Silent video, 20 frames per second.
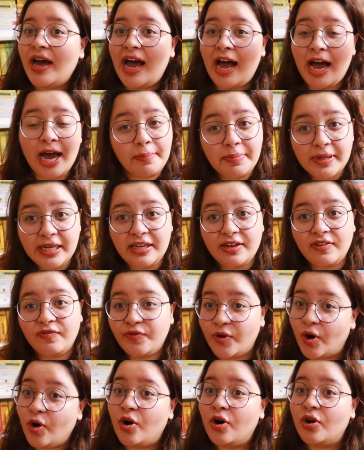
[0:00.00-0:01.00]
happy
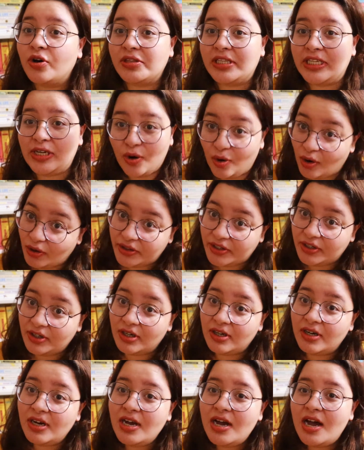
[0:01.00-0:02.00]
for the
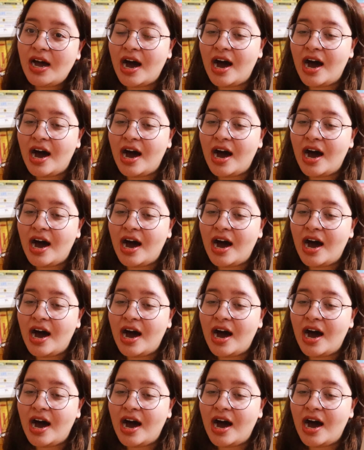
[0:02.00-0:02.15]
author.